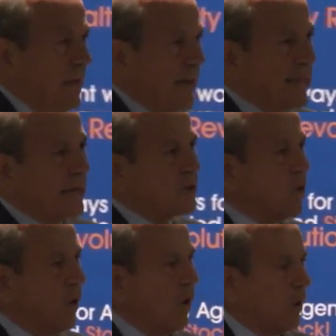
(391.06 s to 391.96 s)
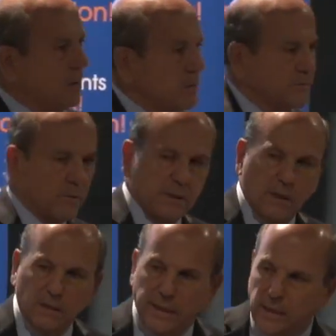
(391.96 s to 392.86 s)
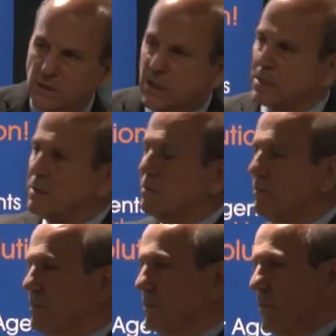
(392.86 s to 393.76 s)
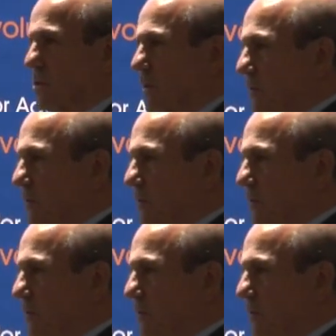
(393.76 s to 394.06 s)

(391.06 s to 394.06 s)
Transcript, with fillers: I got a call from a young lady and says, Mr.